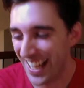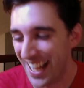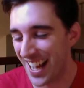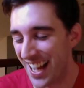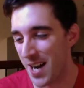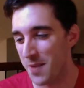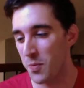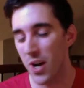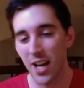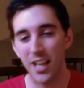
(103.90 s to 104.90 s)

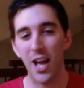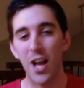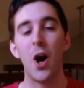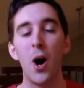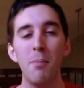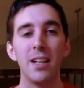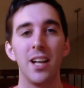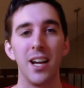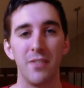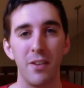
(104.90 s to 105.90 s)
Well, all my
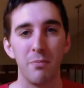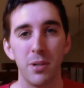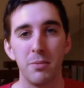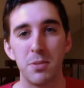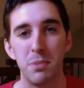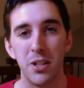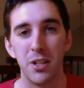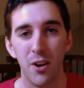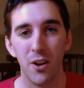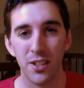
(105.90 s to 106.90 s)
life, I've pretty much been an
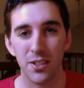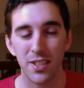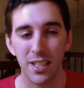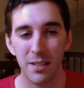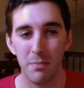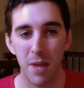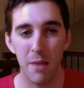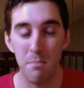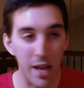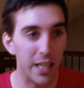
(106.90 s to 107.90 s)
artist in
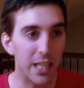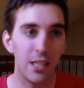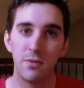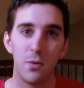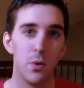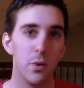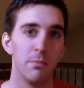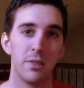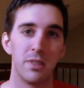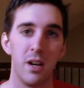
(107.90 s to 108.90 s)
many
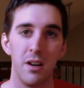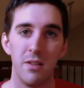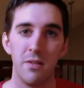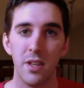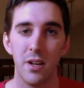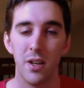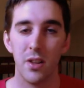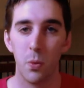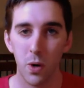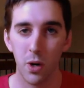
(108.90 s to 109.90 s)
forms of
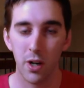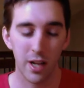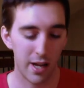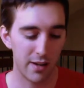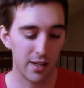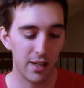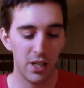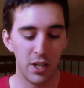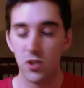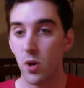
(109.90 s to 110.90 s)
the word. I
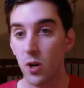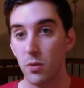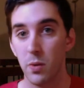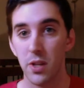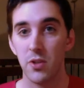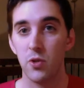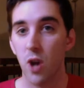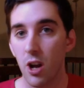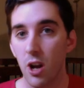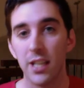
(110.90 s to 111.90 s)
started with
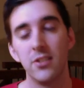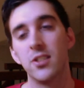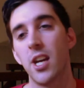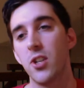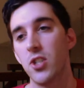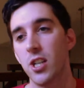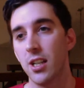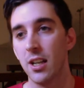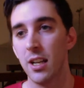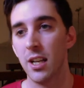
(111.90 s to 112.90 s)
drawing and sketching
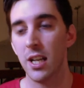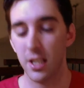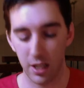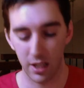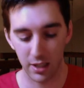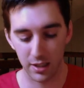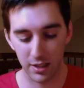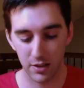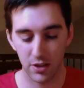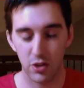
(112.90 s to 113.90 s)
and
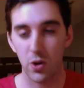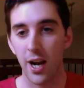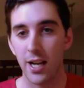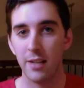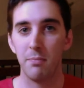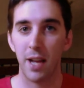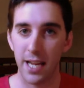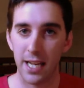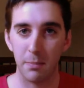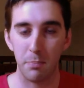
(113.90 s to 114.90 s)
tried my
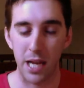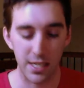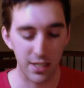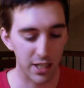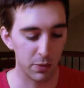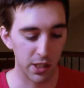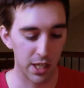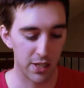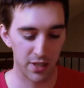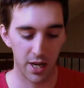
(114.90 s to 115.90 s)
hand at painting,
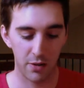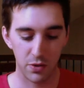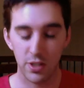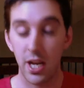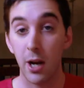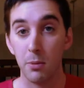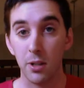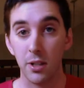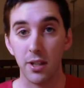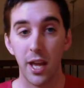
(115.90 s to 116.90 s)
realized I was terrible
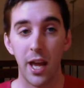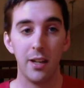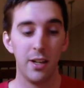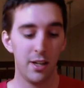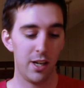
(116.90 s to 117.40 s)
at that.